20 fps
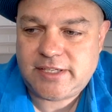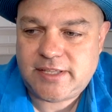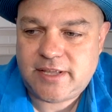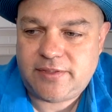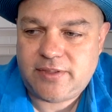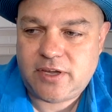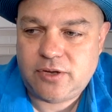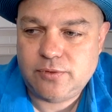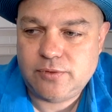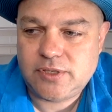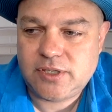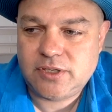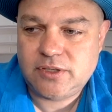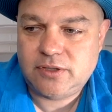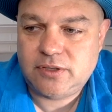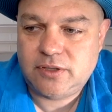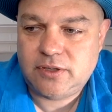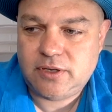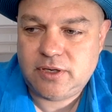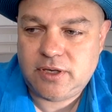that they use
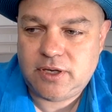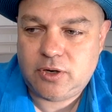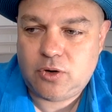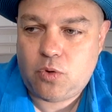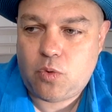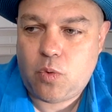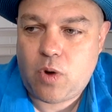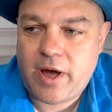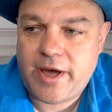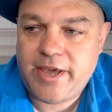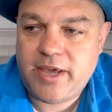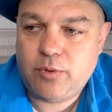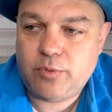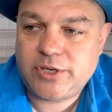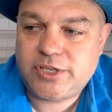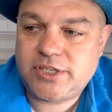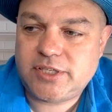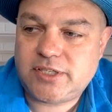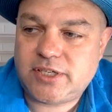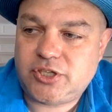in Hawaii,
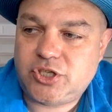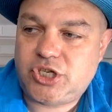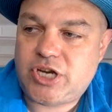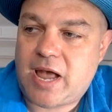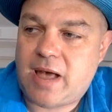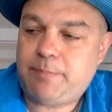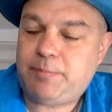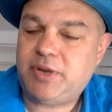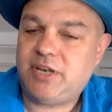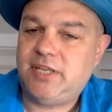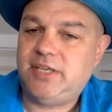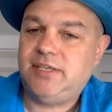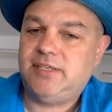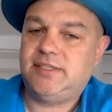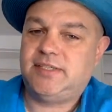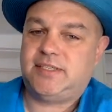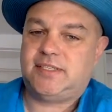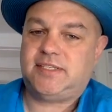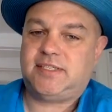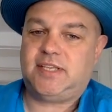which is a
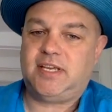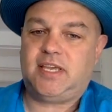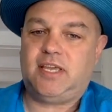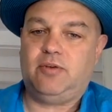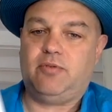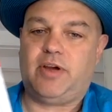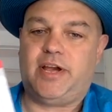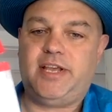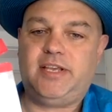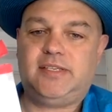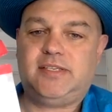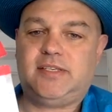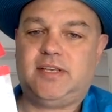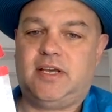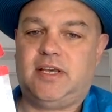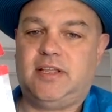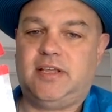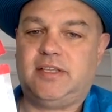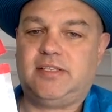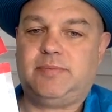Japanese sticky rice.
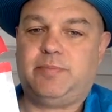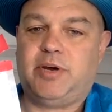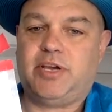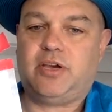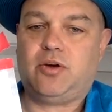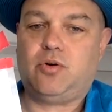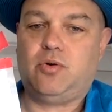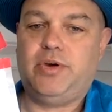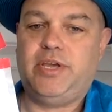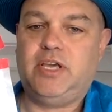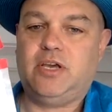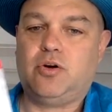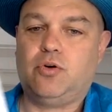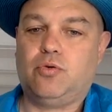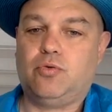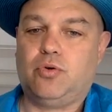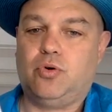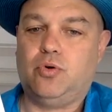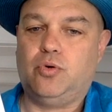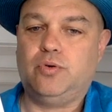That's my
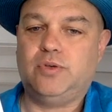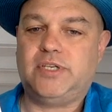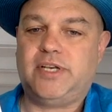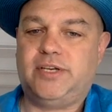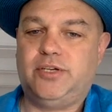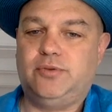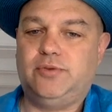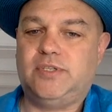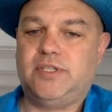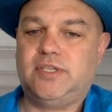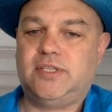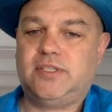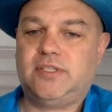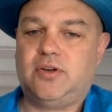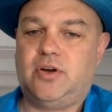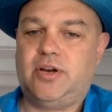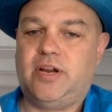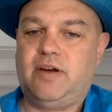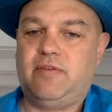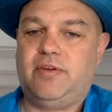Kohiko Rose. I use this
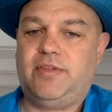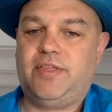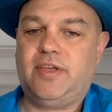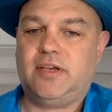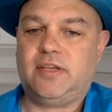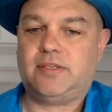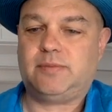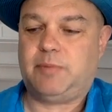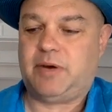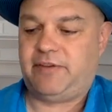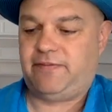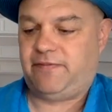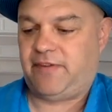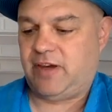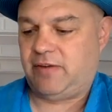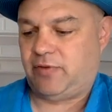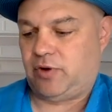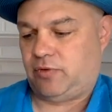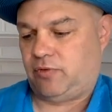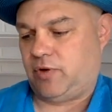on everything. It's my
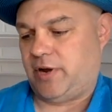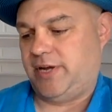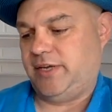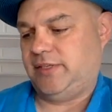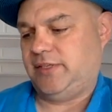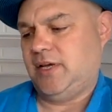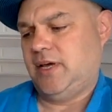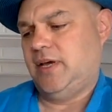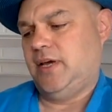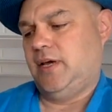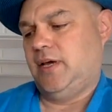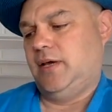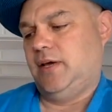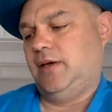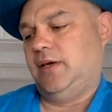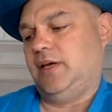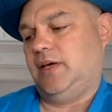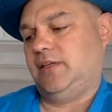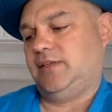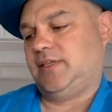favorite rice.
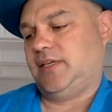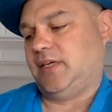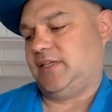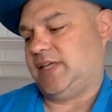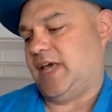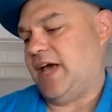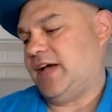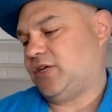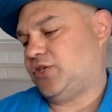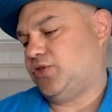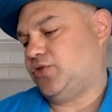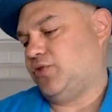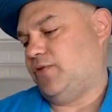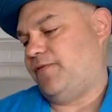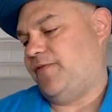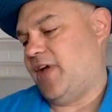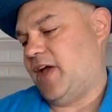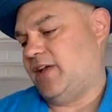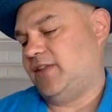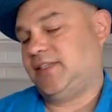It says extra
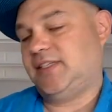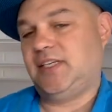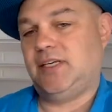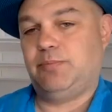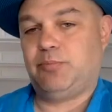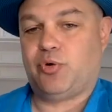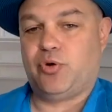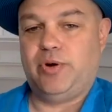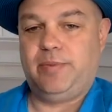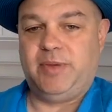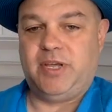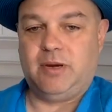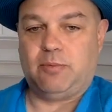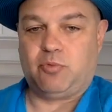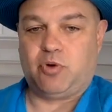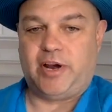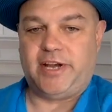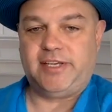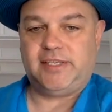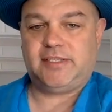fancy premium
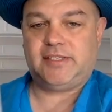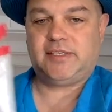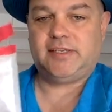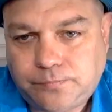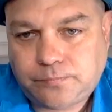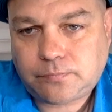rice.